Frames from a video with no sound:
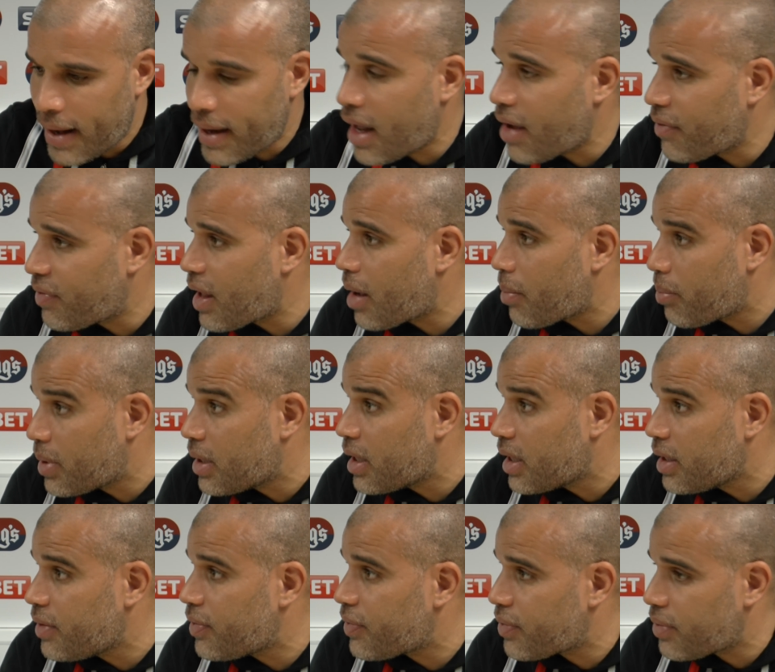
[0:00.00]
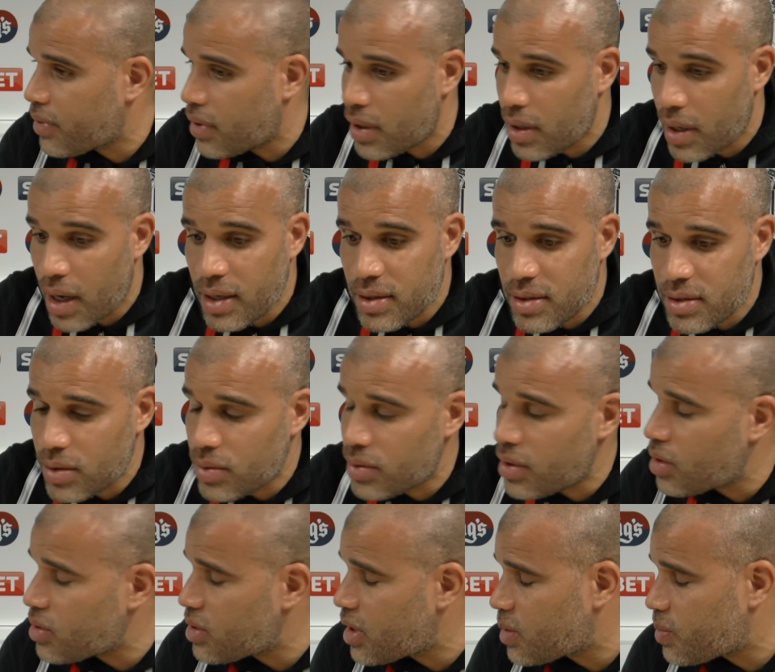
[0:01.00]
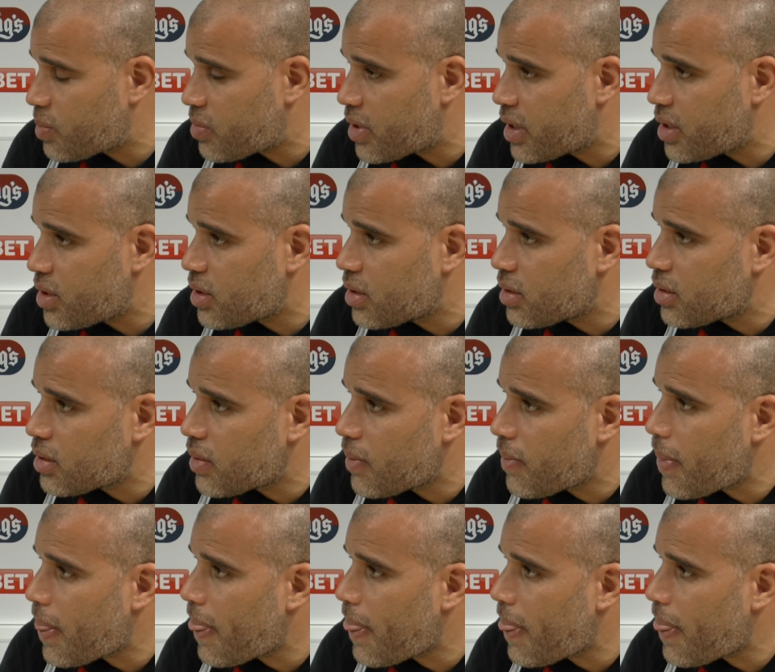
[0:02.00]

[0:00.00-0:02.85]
have that belief and still those aspirations.